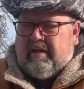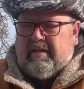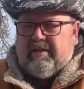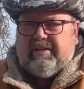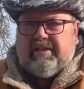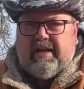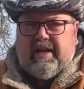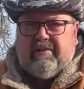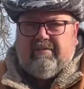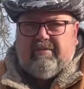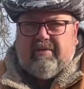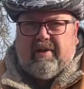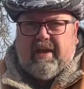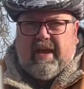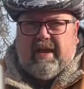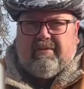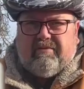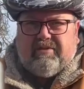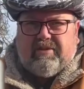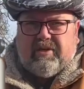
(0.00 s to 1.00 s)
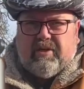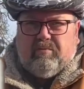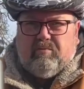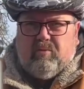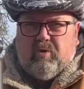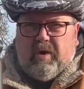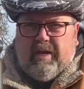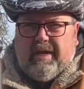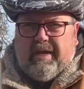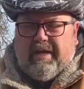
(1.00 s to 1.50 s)
So have some
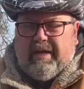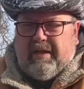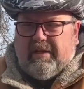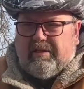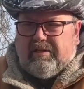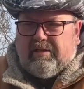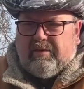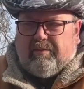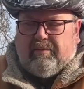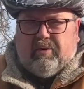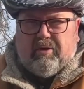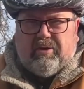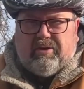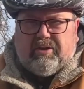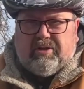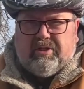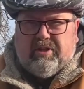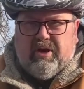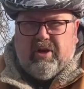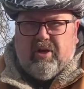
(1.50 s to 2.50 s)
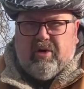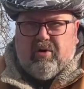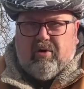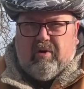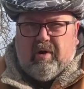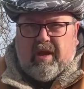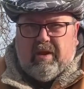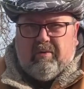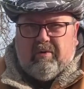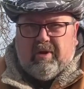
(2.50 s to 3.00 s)
way to put
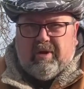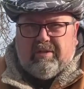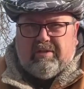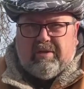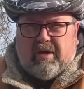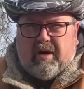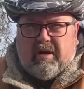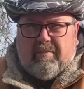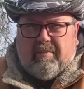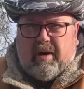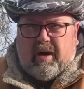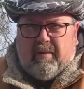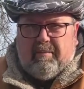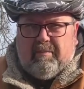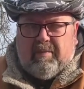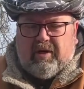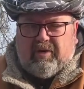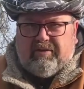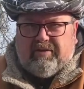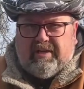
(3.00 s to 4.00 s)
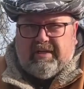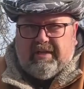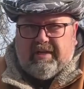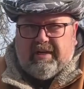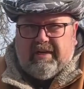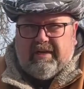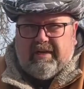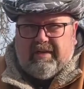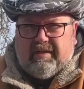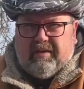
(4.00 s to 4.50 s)
snow, and we're going to talk about melting
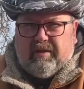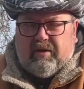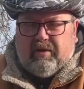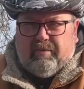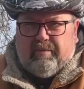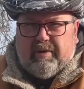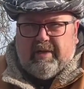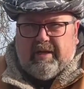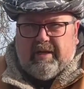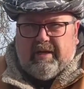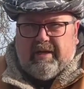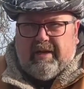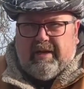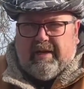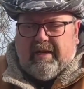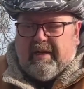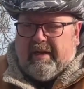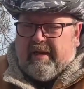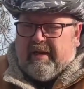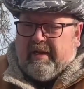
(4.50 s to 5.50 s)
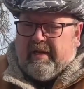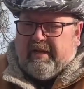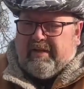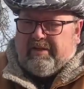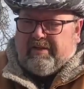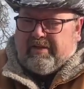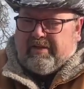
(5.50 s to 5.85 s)
it in a little bit, in